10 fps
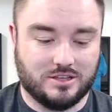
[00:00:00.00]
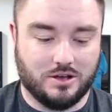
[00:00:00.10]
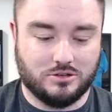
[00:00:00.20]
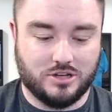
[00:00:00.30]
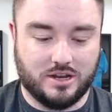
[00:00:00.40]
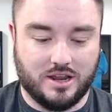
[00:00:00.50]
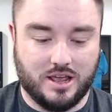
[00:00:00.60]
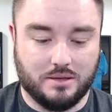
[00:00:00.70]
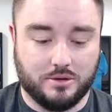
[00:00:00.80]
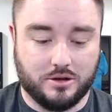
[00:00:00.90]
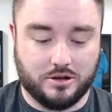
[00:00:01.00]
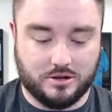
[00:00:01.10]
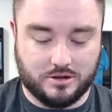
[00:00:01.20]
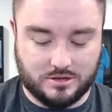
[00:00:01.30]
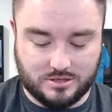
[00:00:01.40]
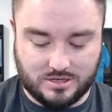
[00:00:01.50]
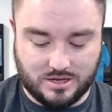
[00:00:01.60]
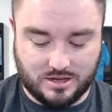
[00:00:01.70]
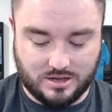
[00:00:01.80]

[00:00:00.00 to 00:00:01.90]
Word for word: So Jake Neighbours